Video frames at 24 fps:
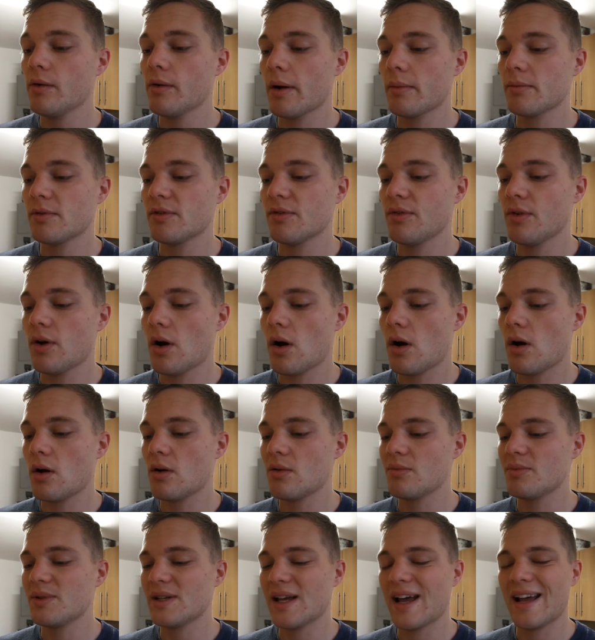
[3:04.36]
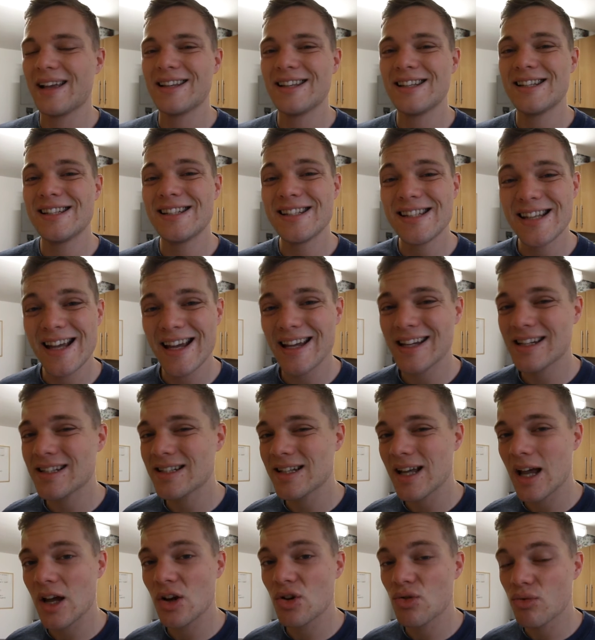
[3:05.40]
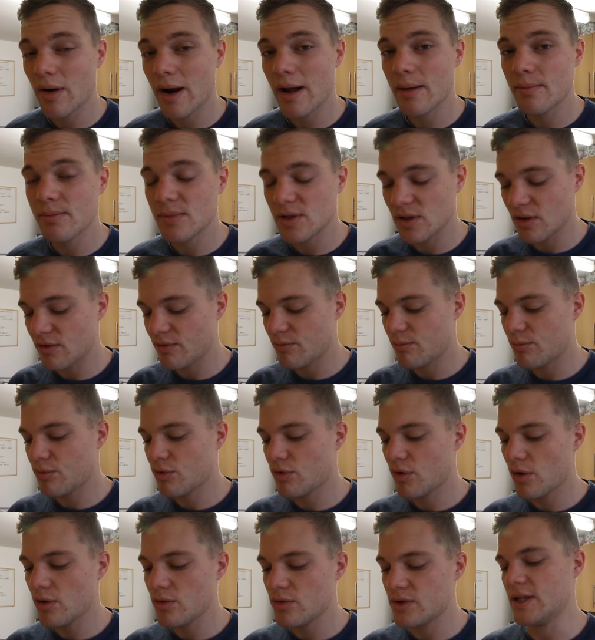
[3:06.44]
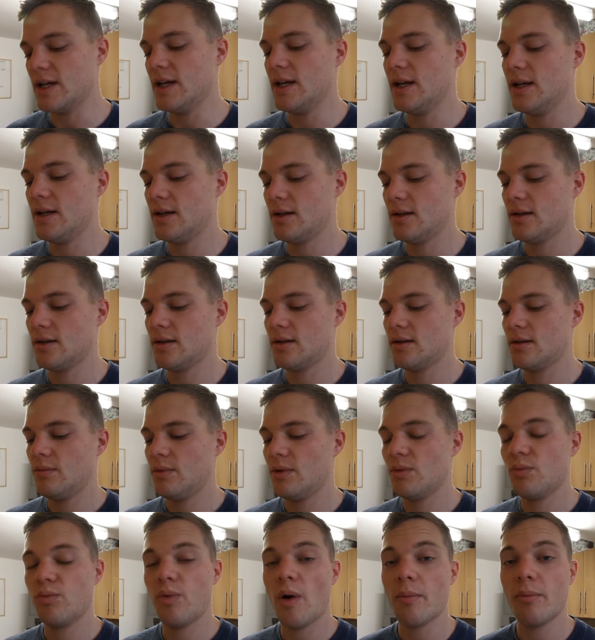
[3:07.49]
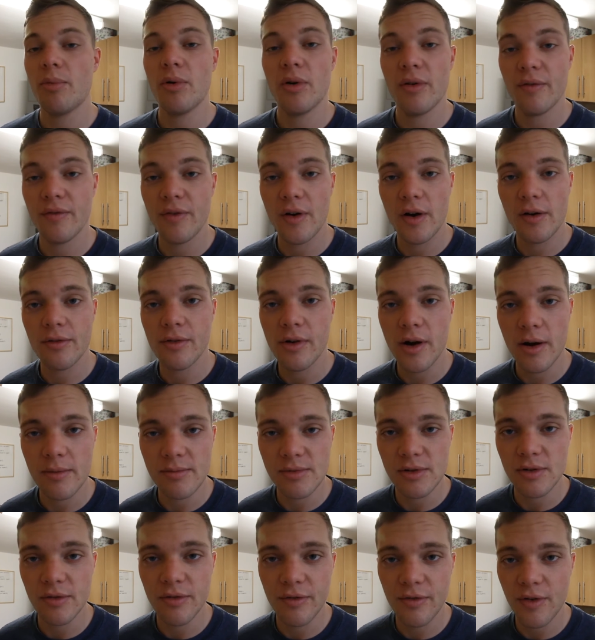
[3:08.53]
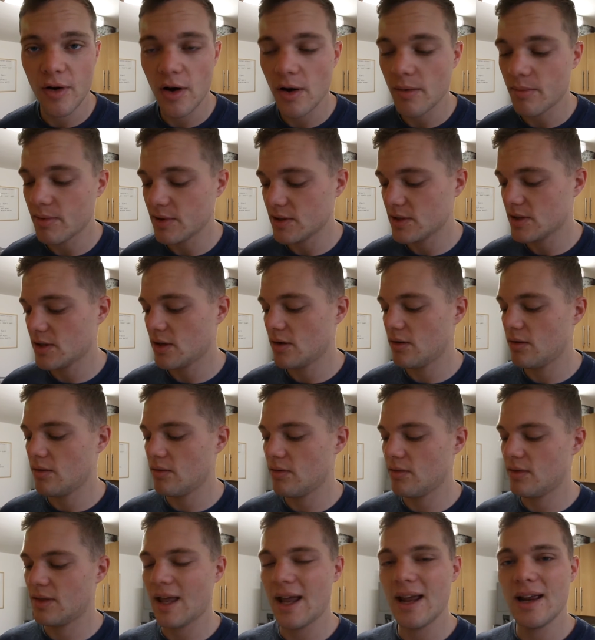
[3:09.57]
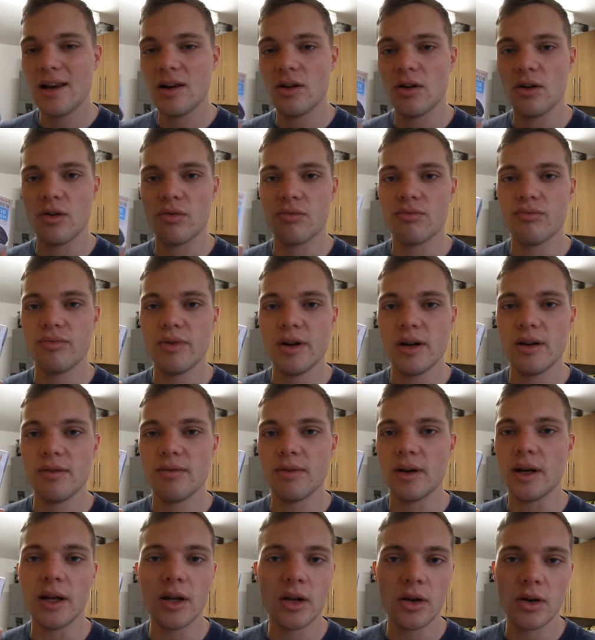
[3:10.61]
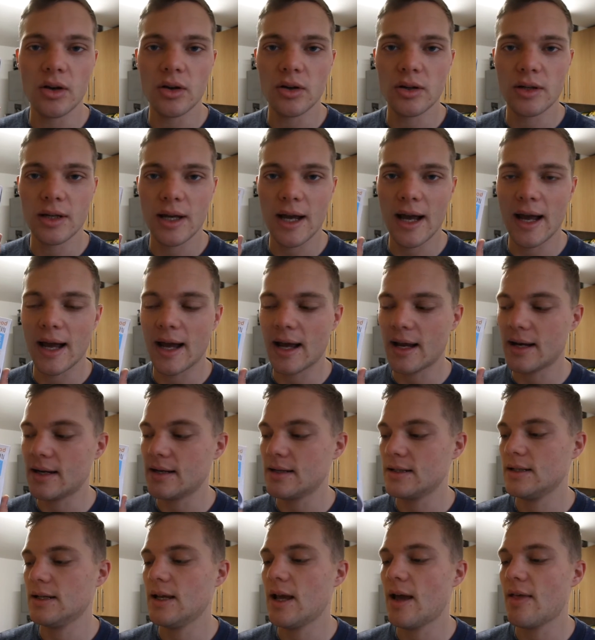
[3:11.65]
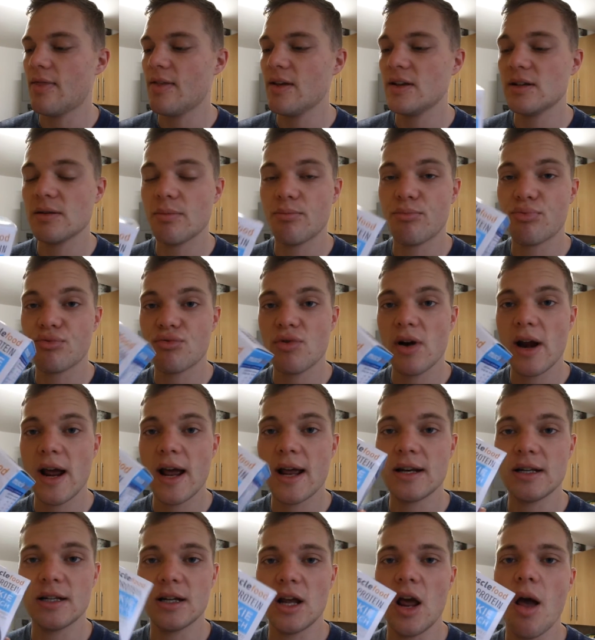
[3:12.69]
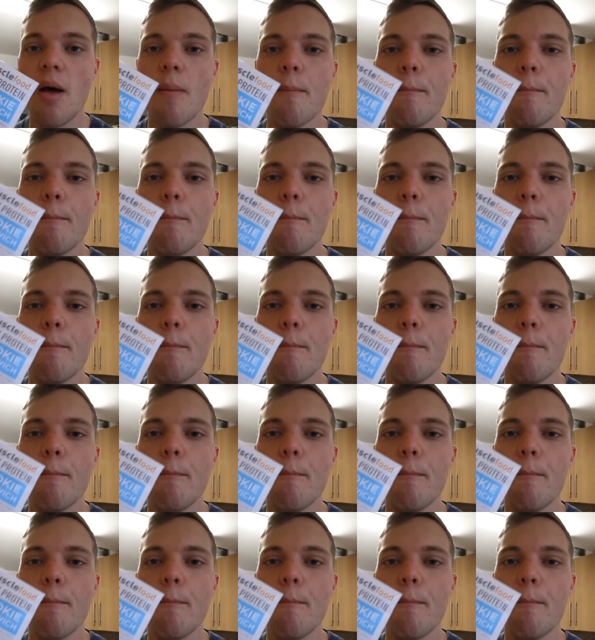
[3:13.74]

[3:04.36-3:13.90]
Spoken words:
grams of carbs, and 6 grams of protein with 1.5 grams of fiber. So they look really, really good. And yeah, these are brand